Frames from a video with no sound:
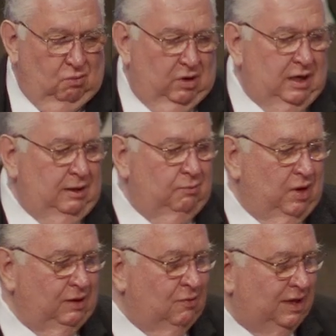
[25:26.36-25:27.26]
Would
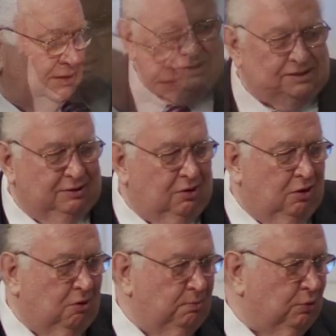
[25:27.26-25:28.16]
anybody want to say,
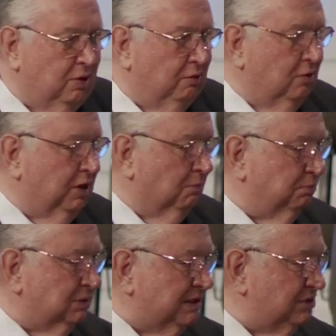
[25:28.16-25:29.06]
oh boy, what a
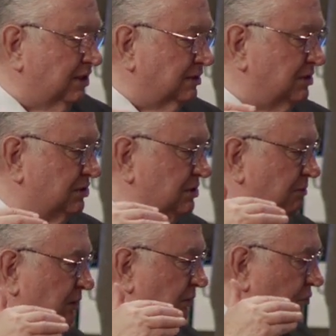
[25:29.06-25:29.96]
blessing just
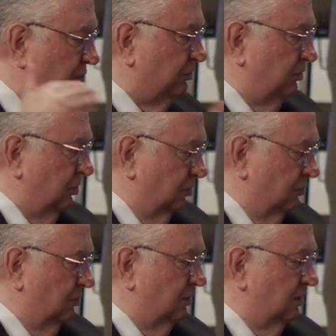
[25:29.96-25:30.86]
to be with
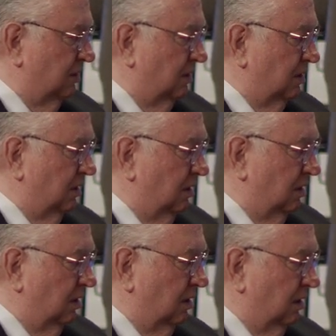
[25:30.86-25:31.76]

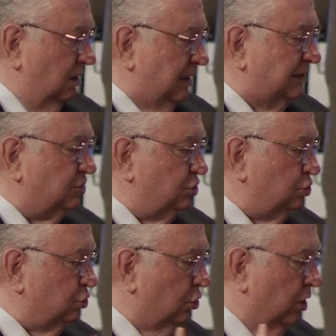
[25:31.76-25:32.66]
you? That's
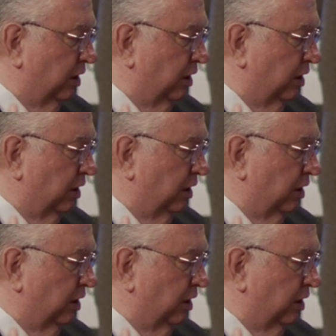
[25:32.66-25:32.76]
joy.